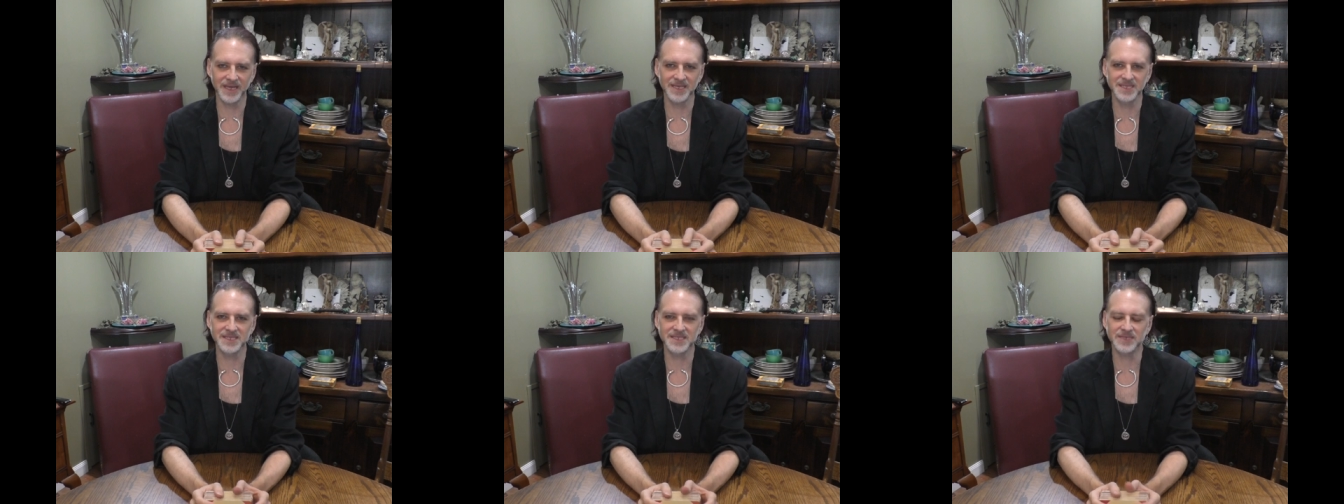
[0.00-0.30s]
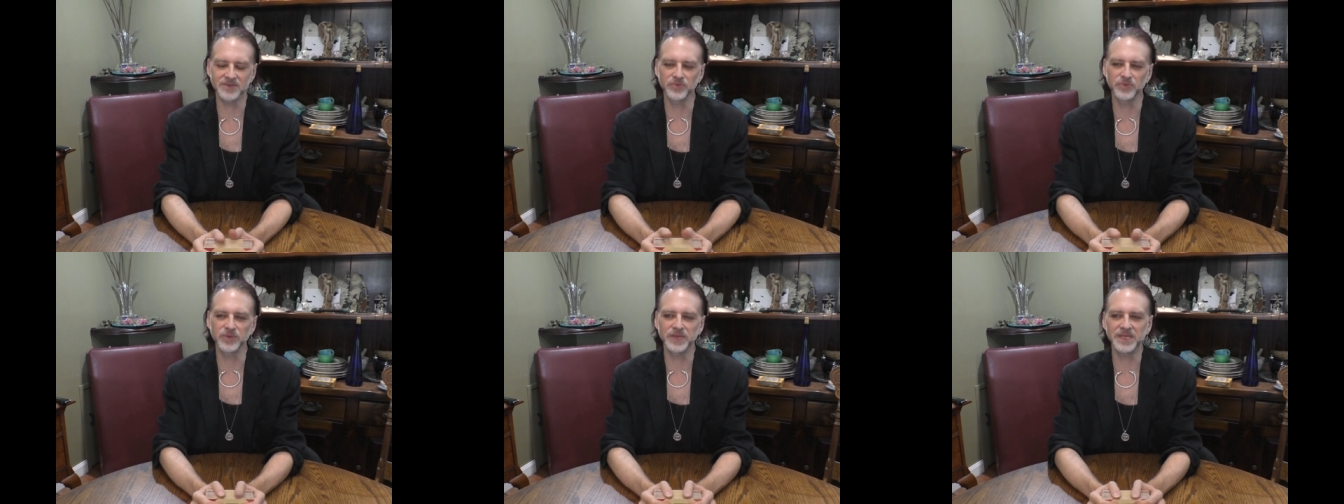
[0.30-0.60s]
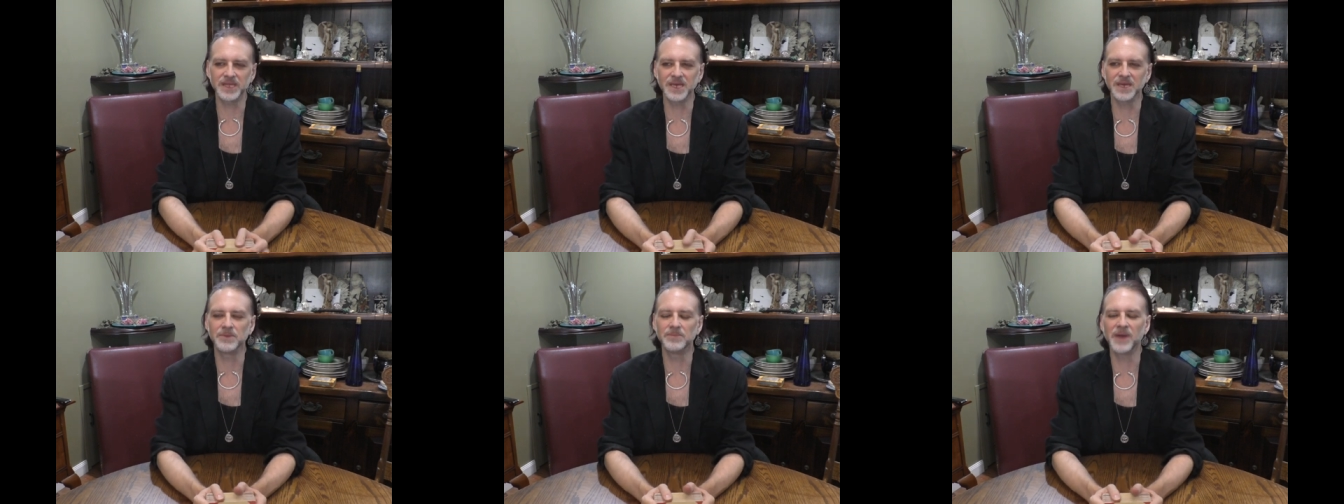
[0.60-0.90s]
is
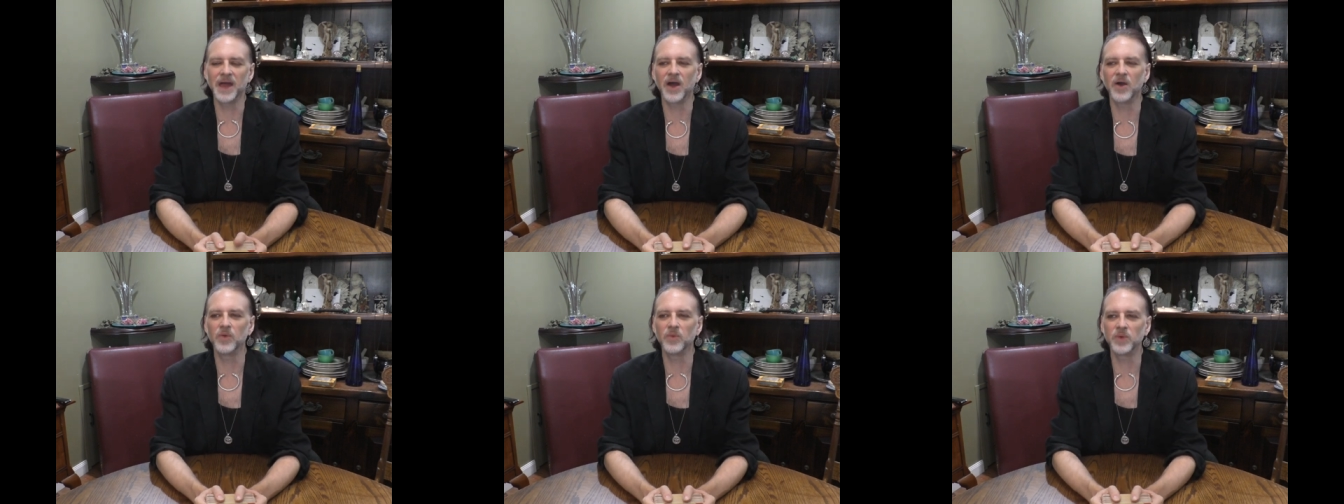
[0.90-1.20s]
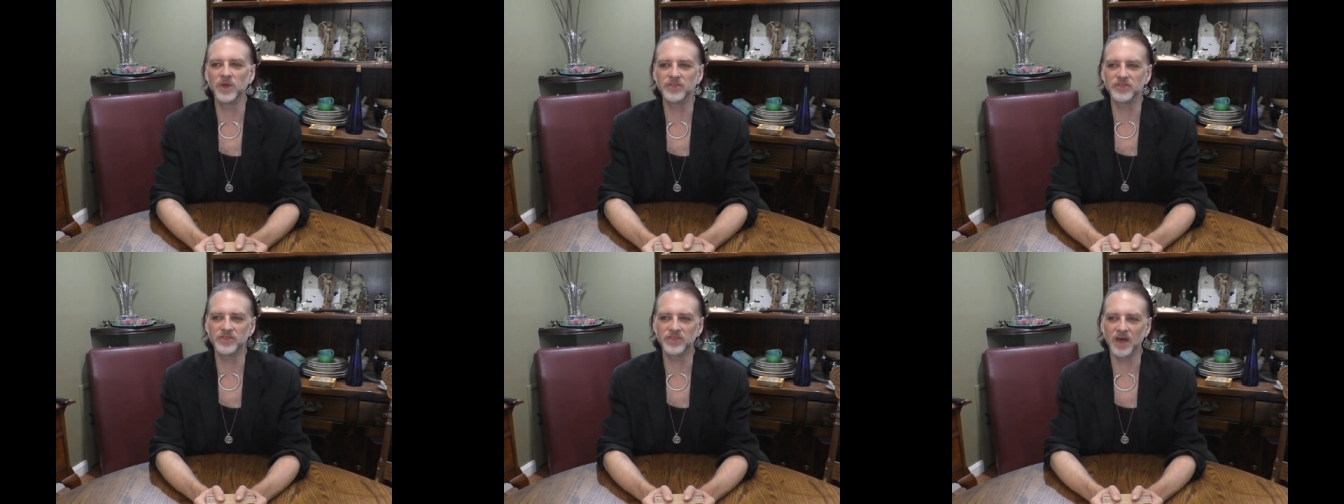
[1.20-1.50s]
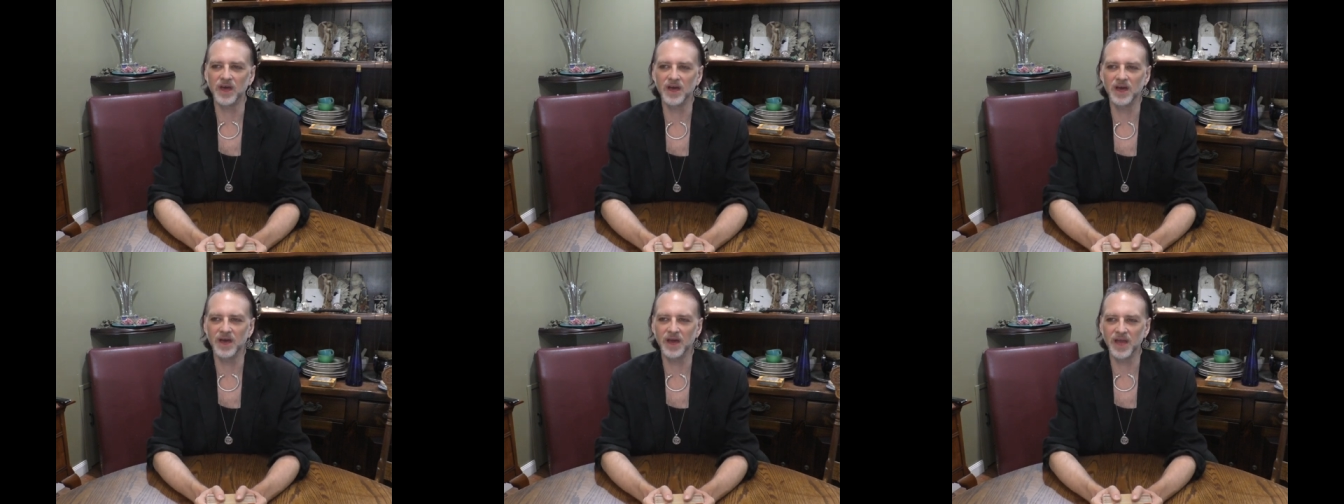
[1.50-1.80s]
really about with
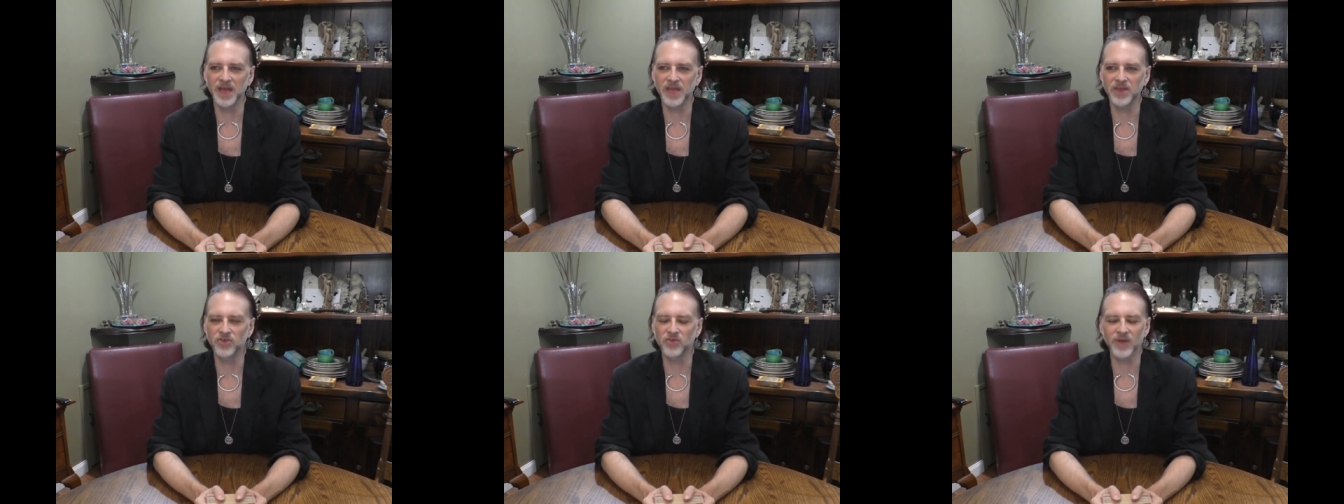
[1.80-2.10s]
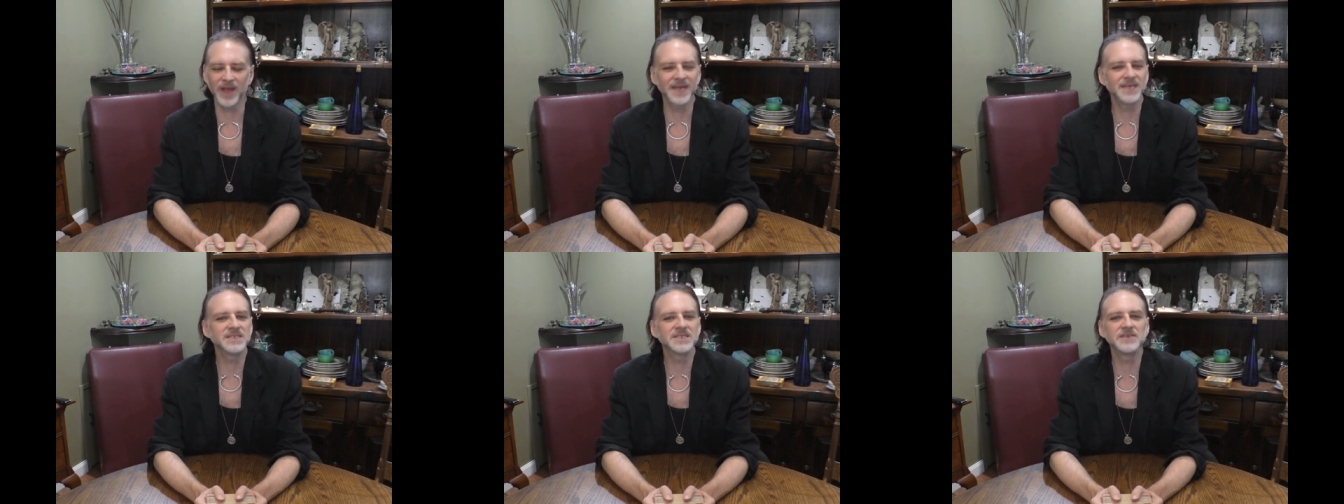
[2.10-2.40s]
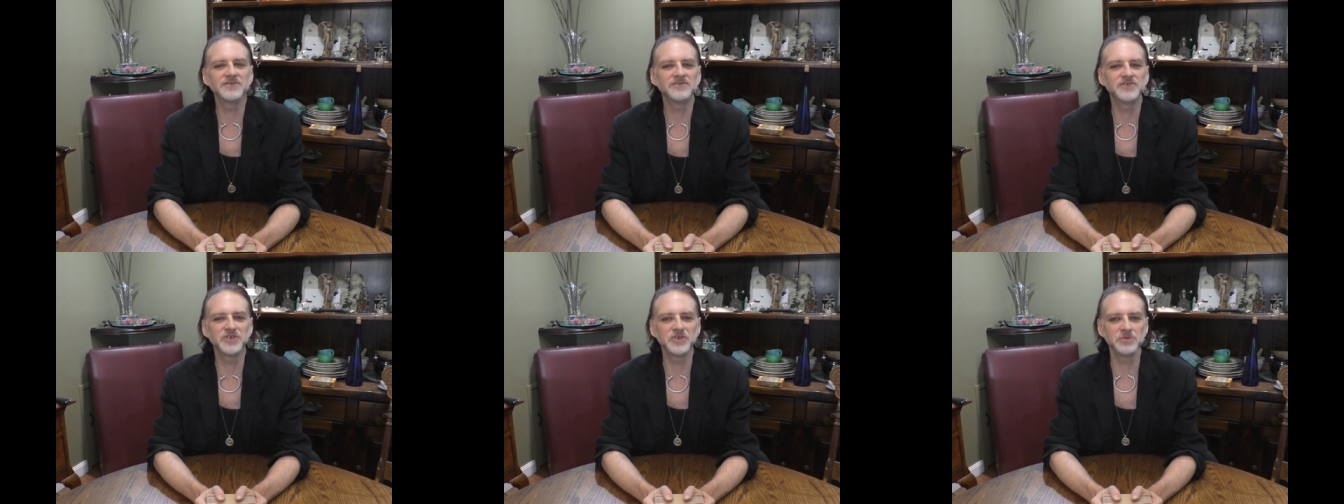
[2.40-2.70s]
uh, a grace
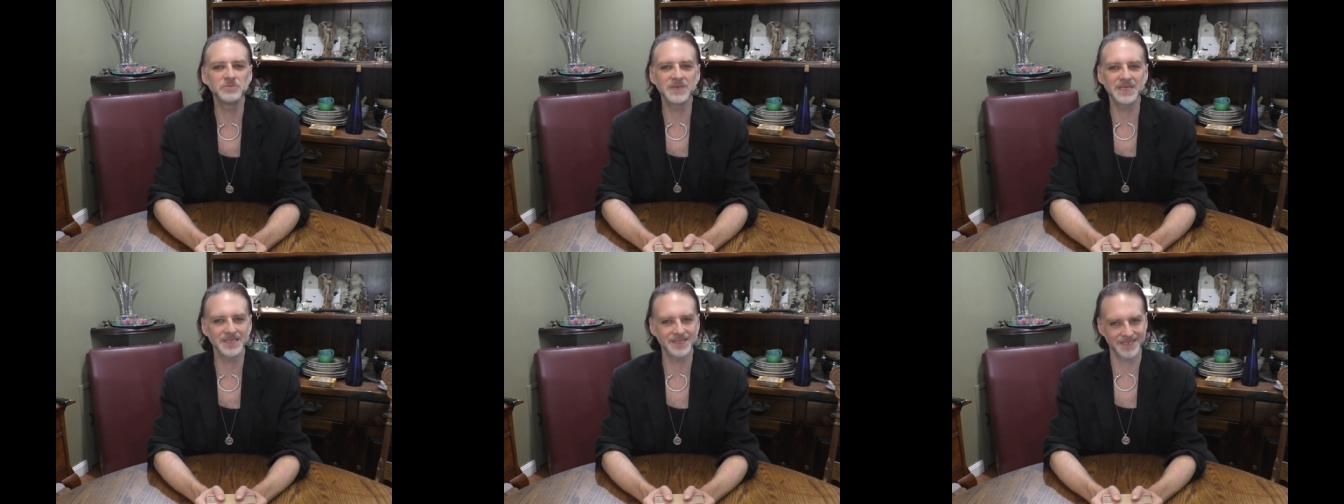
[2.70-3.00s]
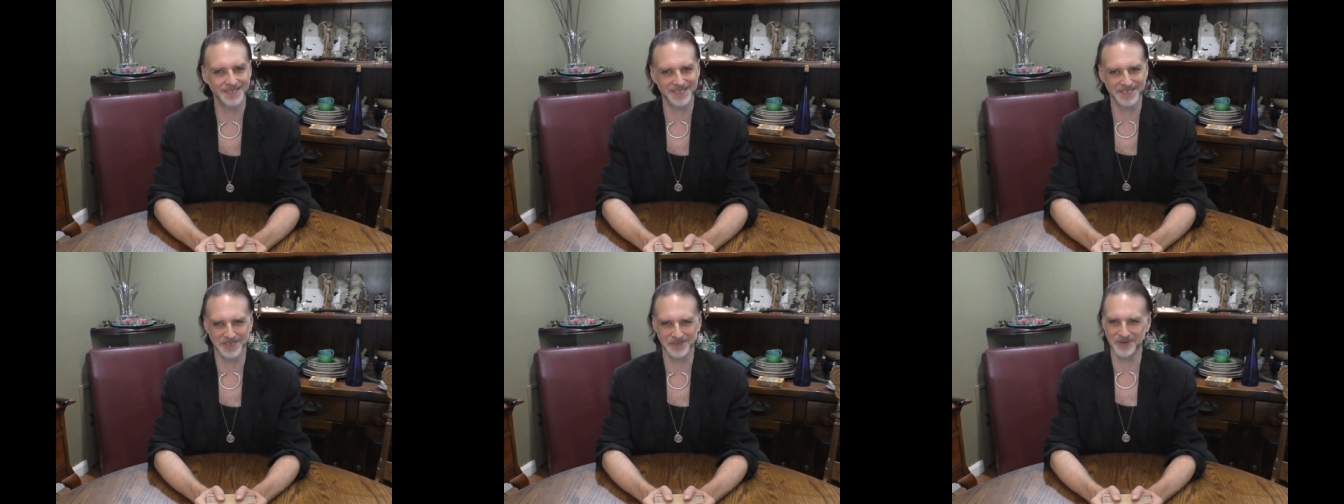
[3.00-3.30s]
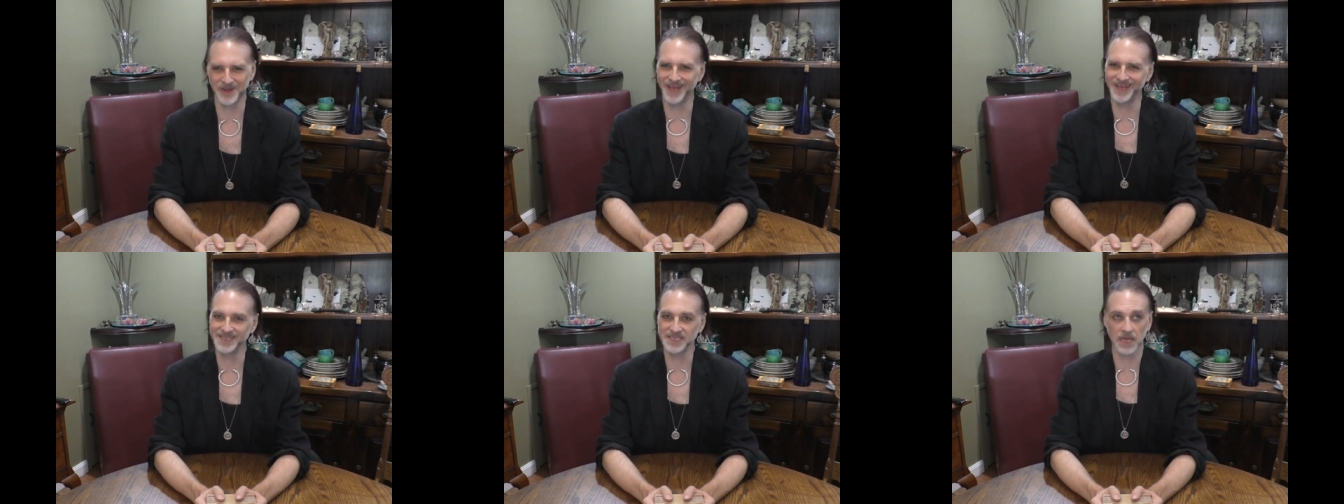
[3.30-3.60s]
of humility,
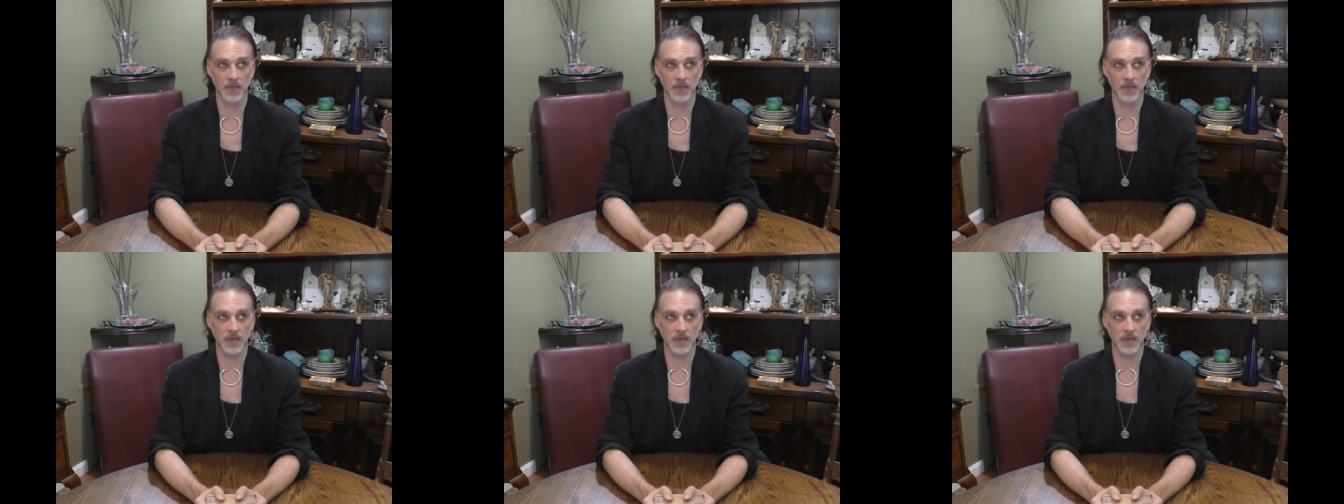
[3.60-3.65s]
right?